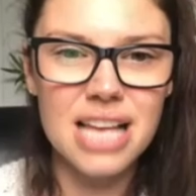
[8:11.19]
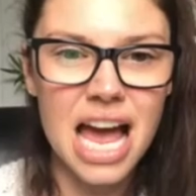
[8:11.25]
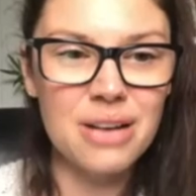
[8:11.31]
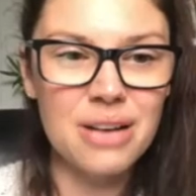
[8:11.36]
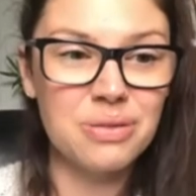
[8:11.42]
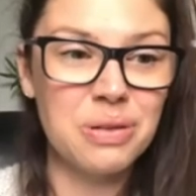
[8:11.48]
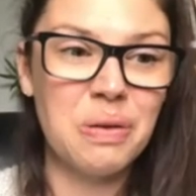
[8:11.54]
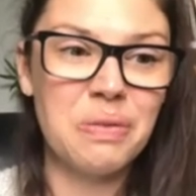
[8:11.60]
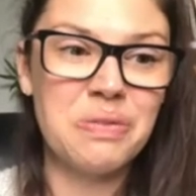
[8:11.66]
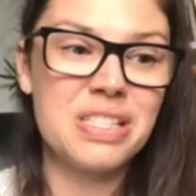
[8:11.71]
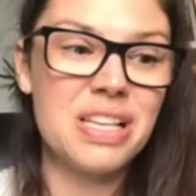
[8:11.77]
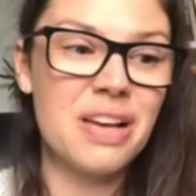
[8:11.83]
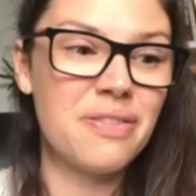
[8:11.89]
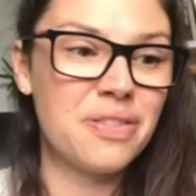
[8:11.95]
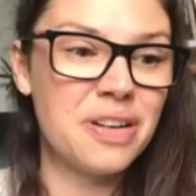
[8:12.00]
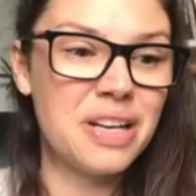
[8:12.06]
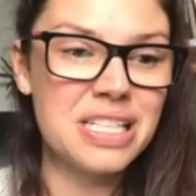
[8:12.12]
I don't know if
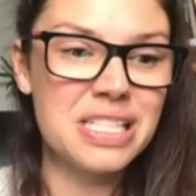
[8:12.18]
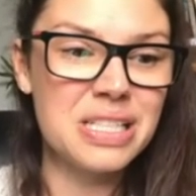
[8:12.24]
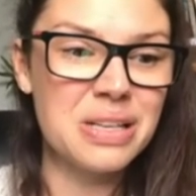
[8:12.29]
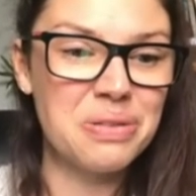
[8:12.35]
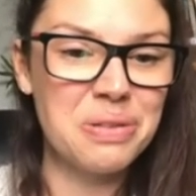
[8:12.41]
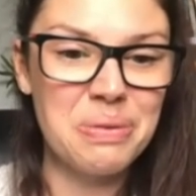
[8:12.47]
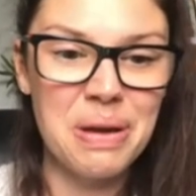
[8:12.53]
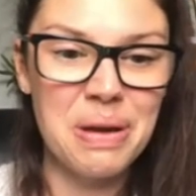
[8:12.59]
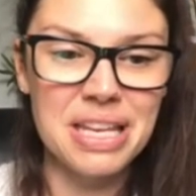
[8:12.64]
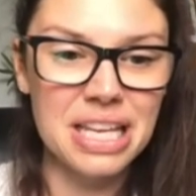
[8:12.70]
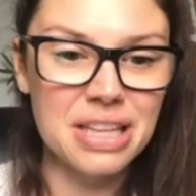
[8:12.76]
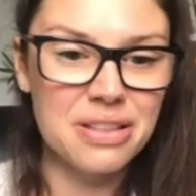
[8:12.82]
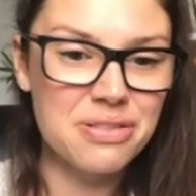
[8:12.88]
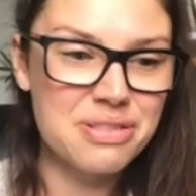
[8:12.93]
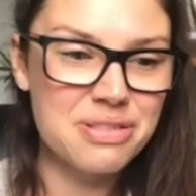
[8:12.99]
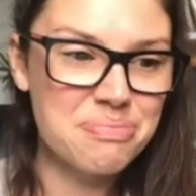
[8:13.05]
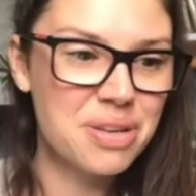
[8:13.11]
suffering is the only way to get
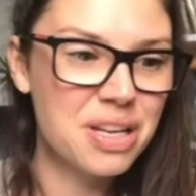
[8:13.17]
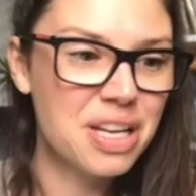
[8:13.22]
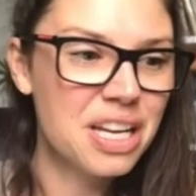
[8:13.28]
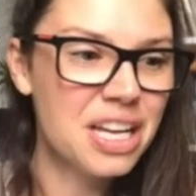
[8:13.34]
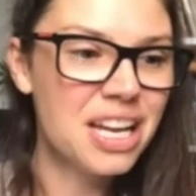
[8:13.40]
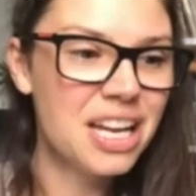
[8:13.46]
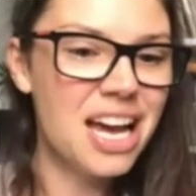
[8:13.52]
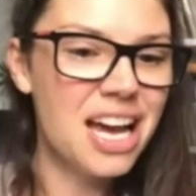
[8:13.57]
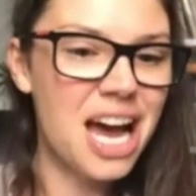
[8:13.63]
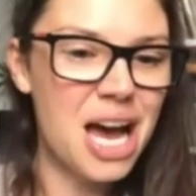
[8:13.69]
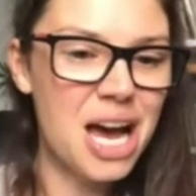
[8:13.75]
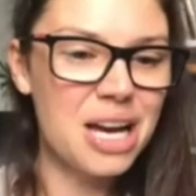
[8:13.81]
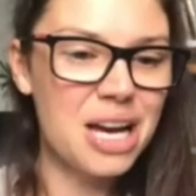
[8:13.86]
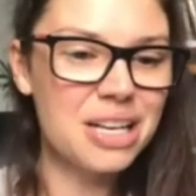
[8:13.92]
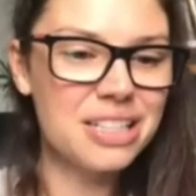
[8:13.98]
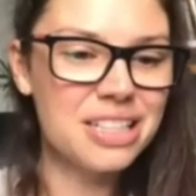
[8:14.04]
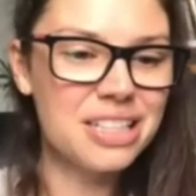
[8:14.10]

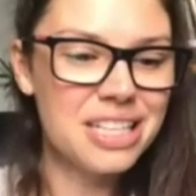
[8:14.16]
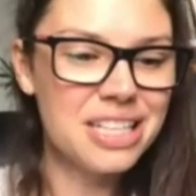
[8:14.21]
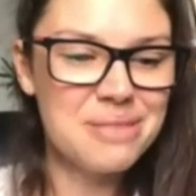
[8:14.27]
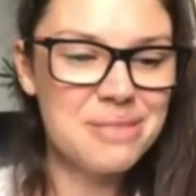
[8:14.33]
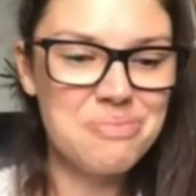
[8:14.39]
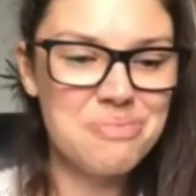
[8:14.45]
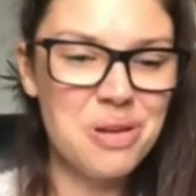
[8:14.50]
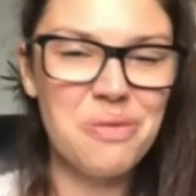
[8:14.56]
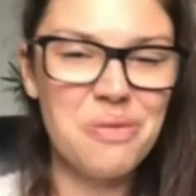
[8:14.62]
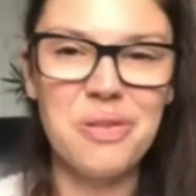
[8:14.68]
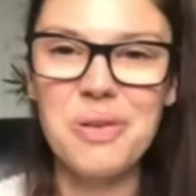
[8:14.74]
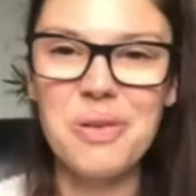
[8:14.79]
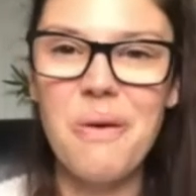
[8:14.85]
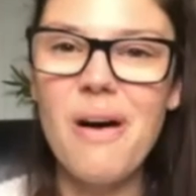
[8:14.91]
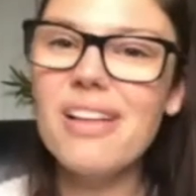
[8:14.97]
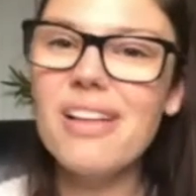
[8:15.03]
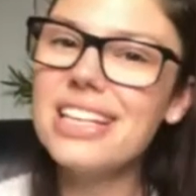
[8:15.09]
those beautiful
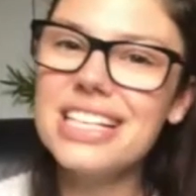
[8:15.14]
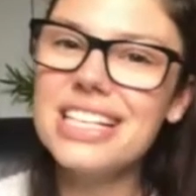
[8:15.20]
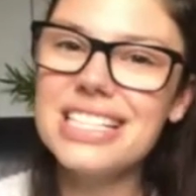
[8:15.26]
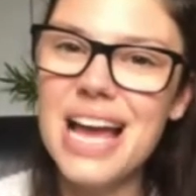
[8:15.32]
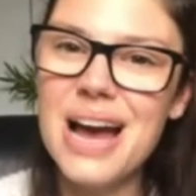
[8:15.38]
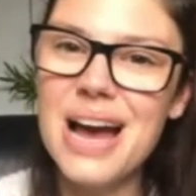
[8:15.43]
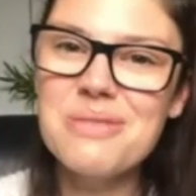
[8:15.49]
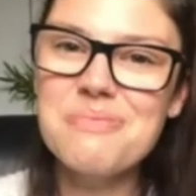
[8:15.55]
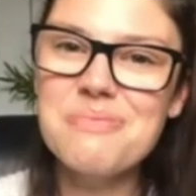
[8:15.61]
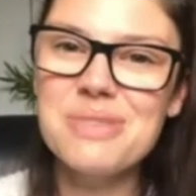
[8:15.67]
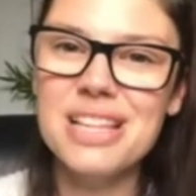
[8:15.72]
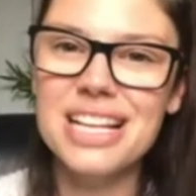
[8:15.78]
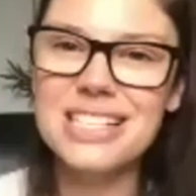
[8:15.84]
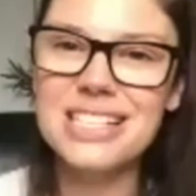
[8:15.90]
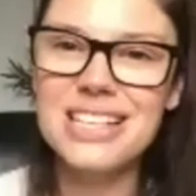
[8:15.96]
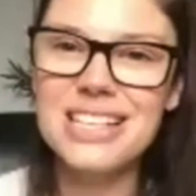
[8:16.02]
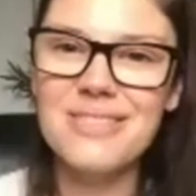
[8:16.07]
qualities out, but
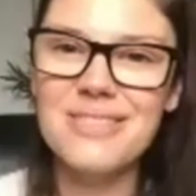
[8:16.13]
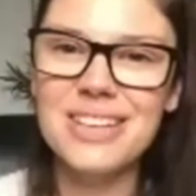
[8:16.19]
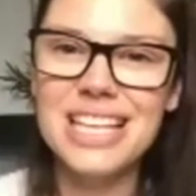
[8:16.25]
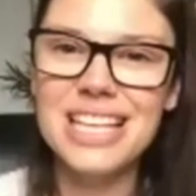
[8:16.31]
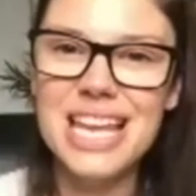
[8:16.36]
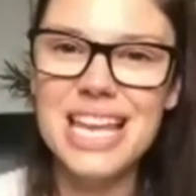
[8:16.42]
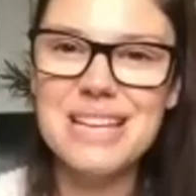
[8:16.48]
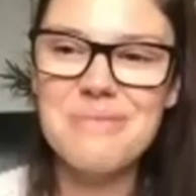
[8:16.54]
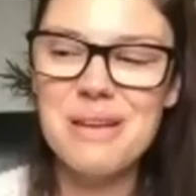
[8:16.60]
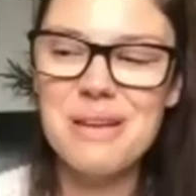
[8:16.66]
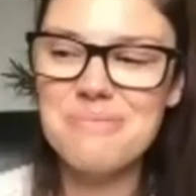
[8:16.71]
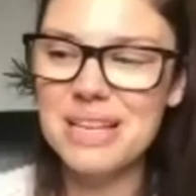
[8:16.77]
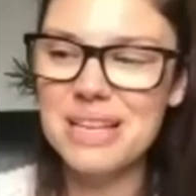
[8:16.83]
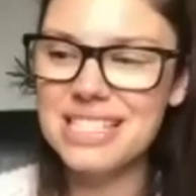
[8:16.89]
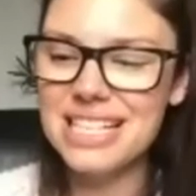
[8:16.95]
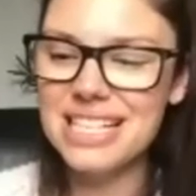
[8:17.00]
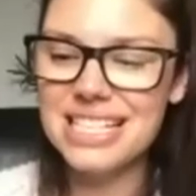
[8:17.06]
that's not really any of my
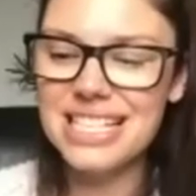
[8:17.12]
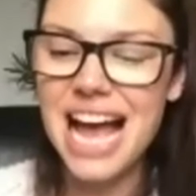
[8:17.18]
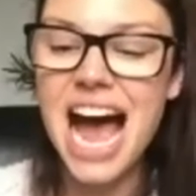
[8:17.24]
business.